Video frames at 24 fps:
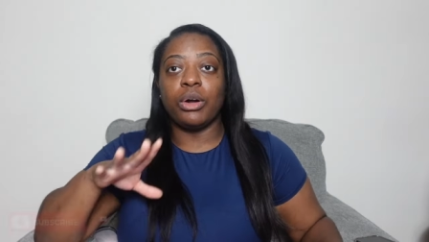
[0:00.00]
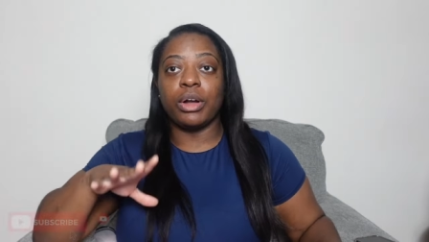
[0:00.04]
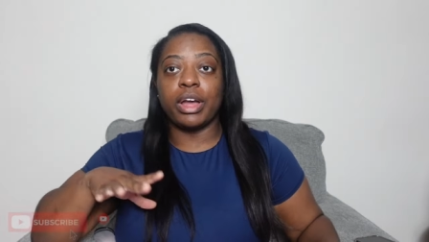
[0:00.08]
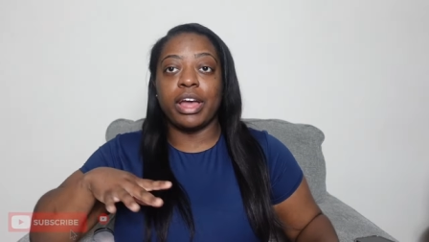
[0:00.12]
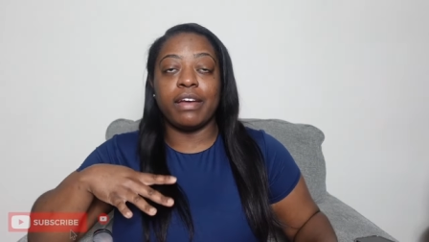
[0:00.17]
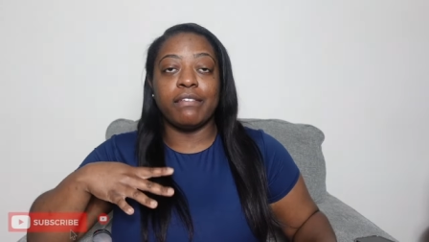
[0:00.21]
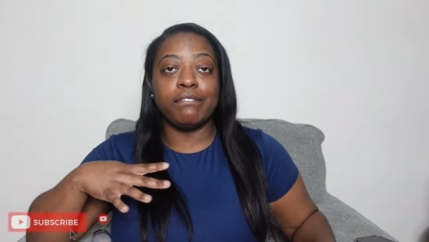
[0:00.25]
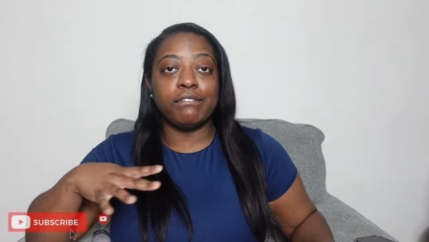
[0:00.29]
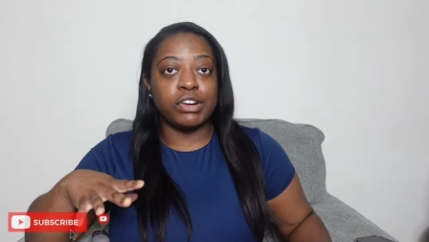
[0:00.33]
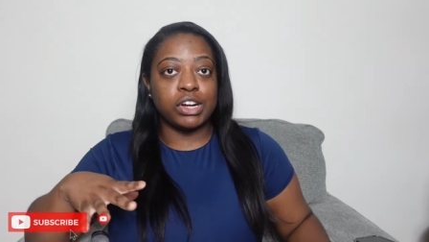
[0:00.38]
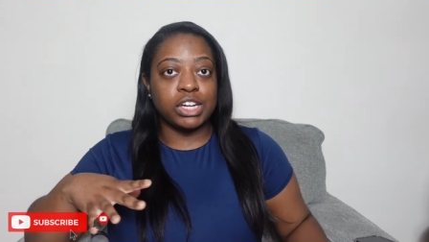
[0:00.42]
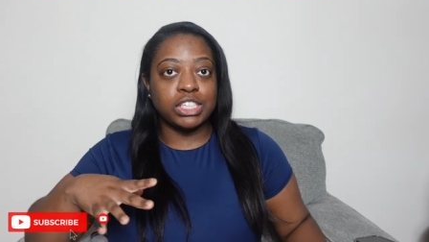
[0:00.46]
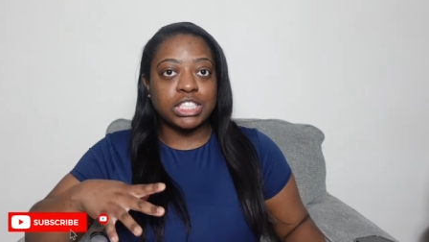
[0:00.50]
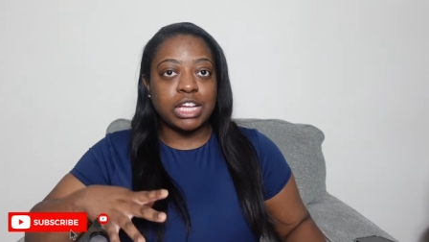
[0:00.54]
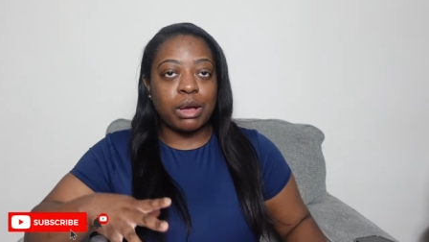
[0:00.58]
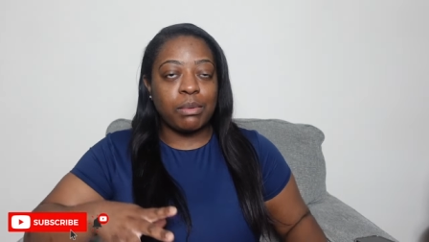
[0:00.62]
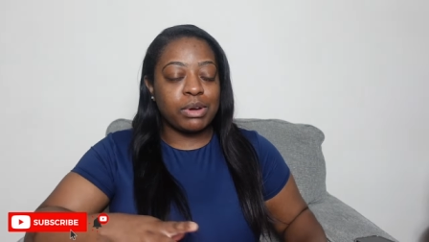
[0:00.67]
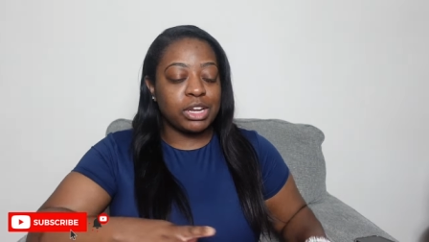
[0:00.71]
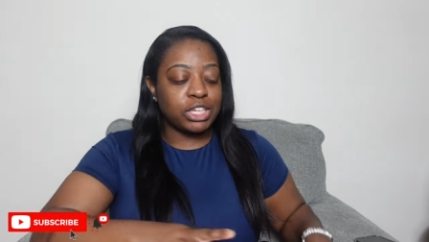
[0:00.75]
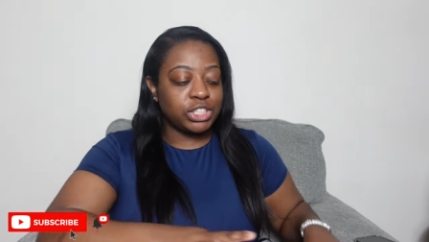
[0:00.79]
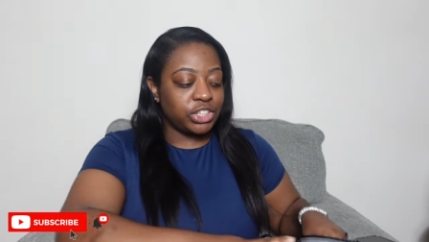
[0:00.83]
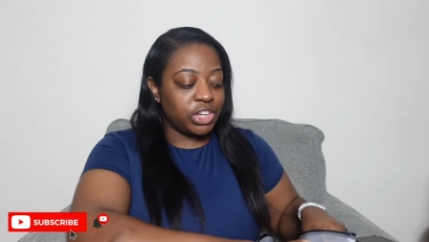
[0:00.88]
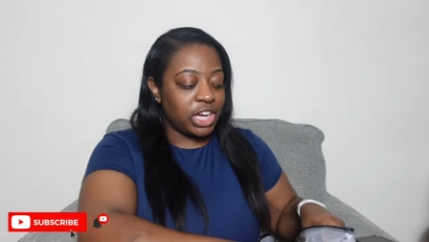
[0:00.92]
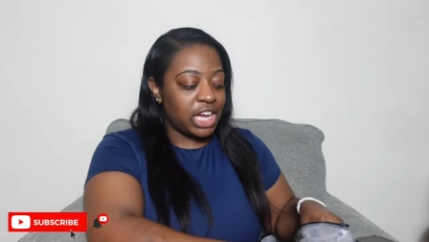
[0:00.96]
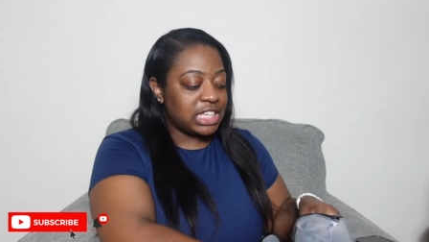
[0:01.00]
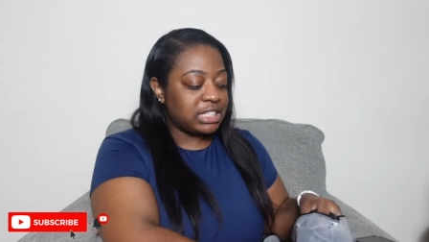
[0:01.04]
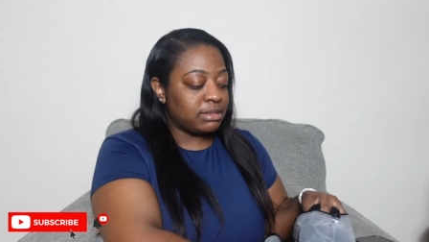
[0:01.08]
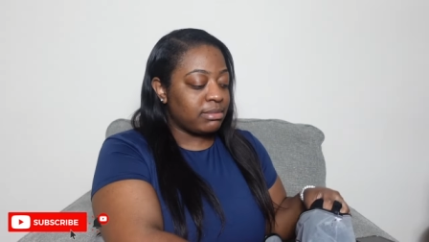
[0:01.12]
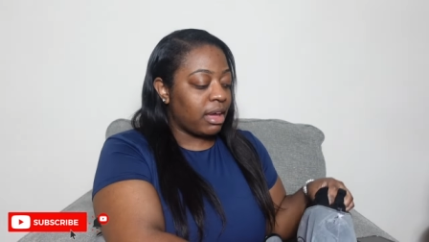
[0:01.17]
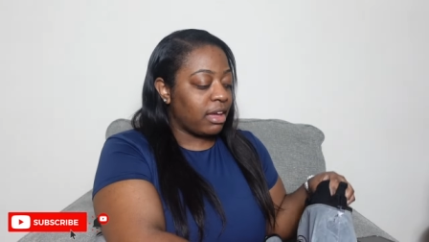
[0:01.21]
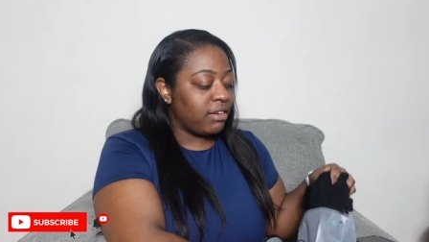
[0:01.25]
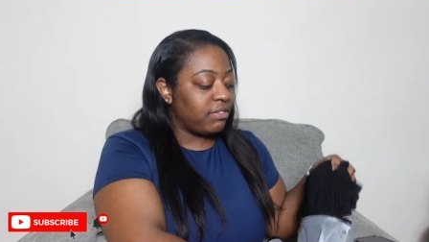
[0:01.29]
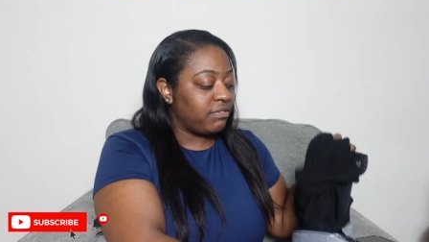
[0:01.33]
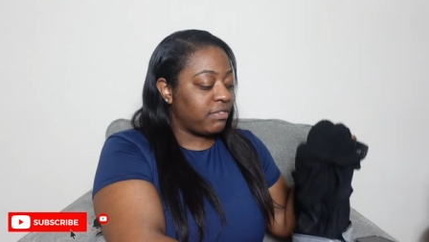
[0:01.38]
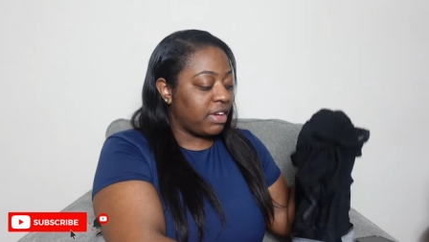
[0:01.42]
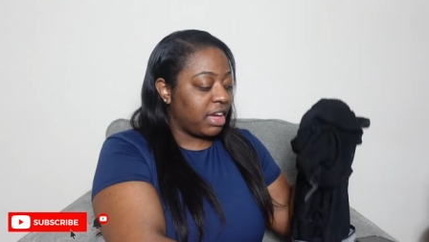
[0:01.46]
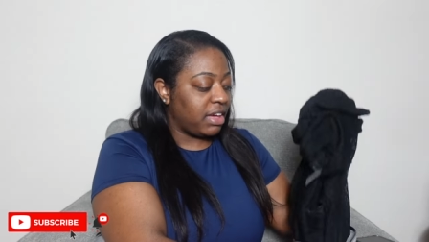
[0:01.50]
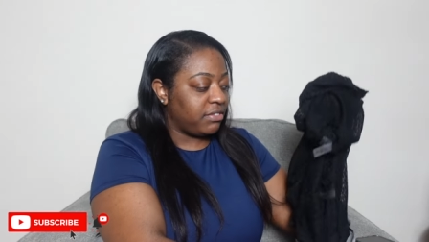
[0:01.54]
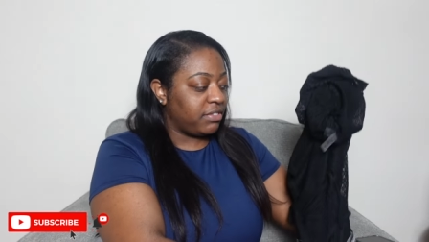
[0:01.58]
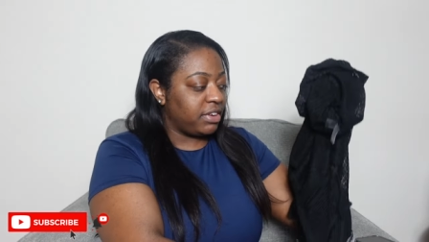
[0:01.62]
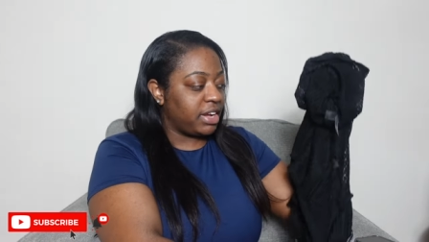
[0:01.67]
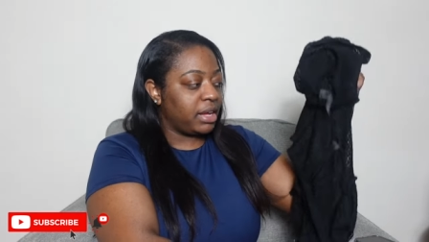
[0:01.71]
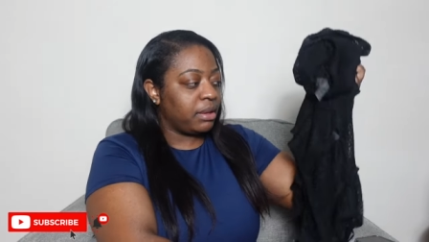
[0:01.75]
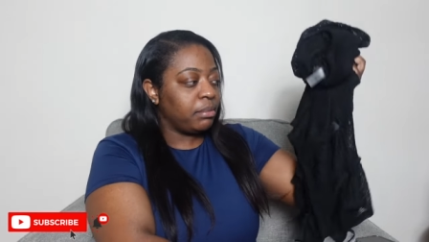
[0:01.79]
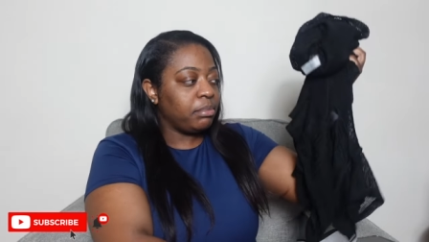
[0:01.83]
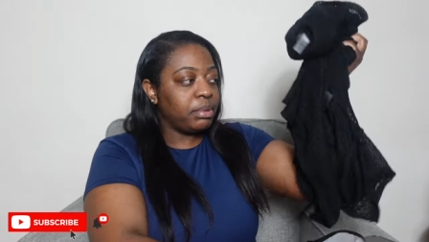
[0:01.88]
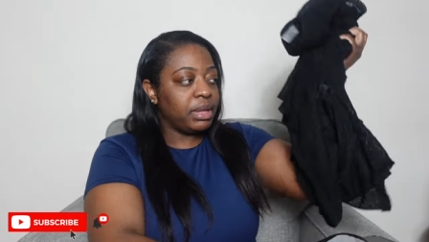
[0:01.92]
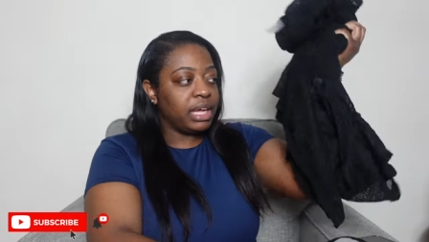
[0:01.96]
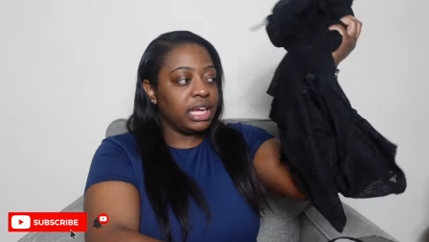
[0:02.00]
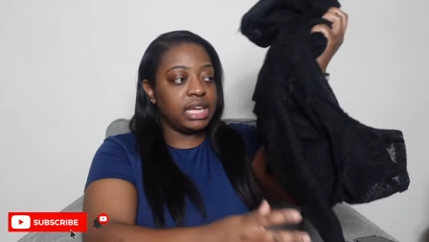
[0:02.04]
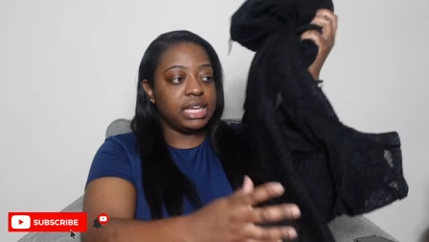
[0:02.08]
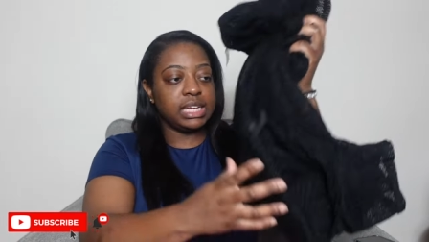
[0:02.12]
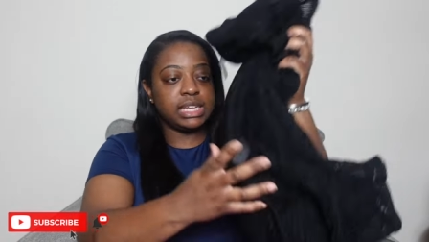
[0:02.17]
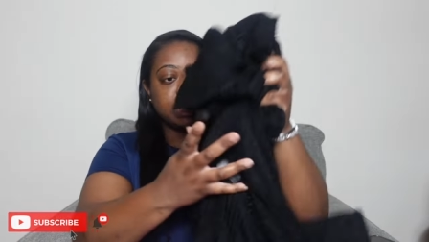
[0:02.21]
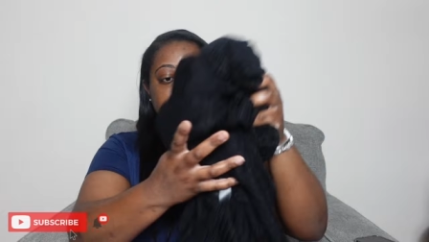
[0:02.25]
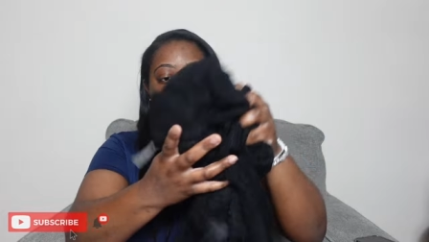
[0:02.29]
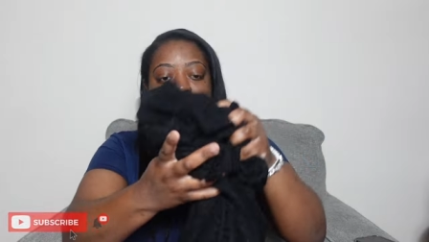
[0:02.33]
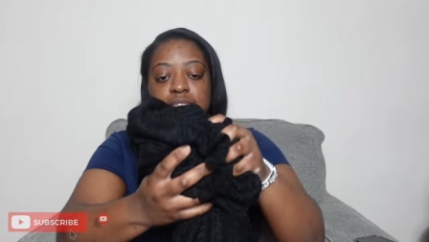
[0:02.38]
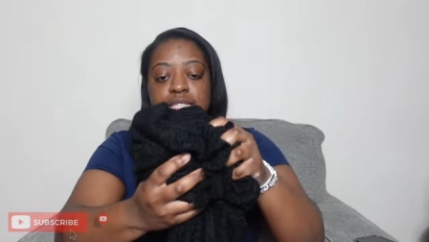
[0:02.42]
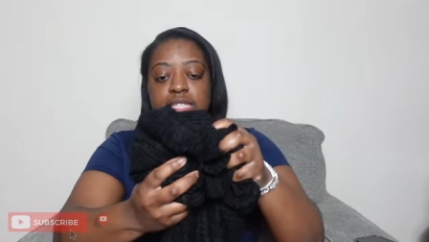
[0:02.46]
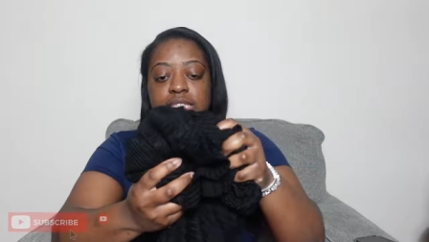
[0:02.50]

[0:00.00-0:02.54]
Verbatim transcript: Okay, first I want to show you guys my favorite piece